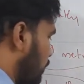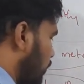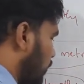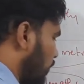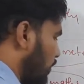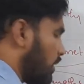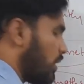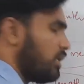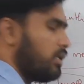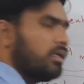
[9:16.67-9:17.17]

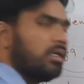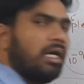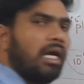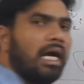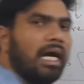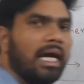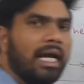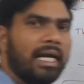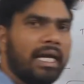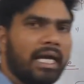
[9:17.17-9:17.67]
board,
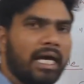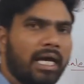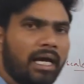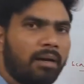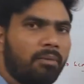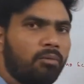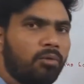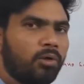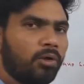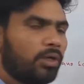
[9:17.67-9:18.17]
and I
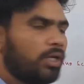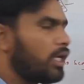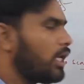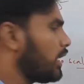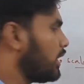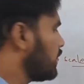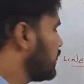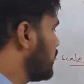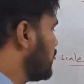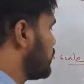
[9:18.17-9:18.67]
am
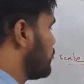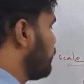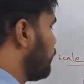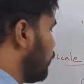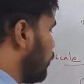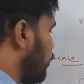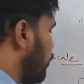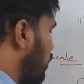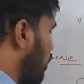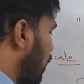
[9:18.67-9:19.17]
looking this
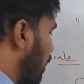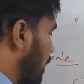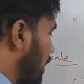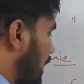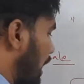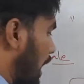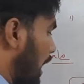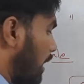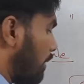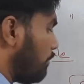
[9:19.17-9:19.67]
board, or
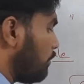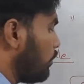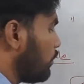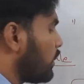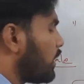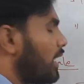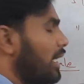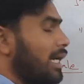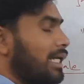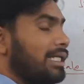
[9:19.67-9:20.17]
I am
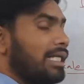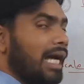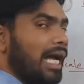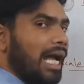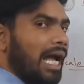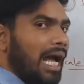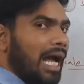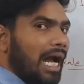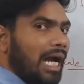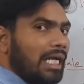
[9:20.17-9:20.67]
looking at the
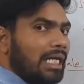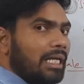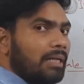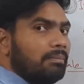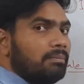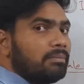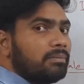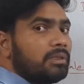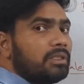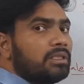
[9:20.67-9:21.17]

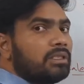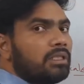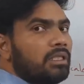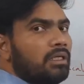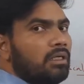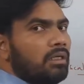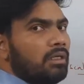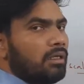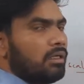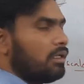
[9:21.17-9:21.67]
atoms
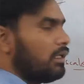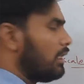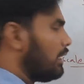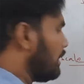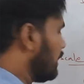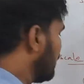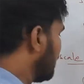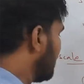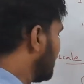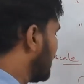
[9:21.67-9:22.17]

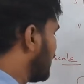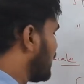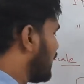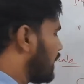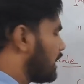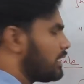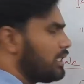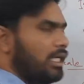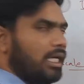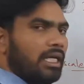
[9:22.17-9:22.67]
that
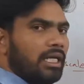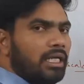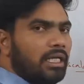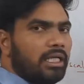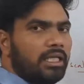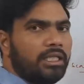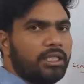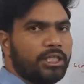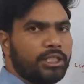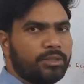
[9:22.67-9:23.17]
are there
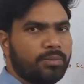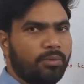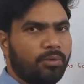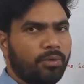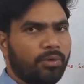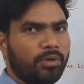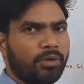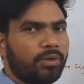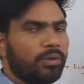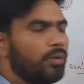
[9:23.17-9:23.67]
in this
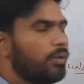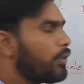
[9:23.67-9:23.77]
board.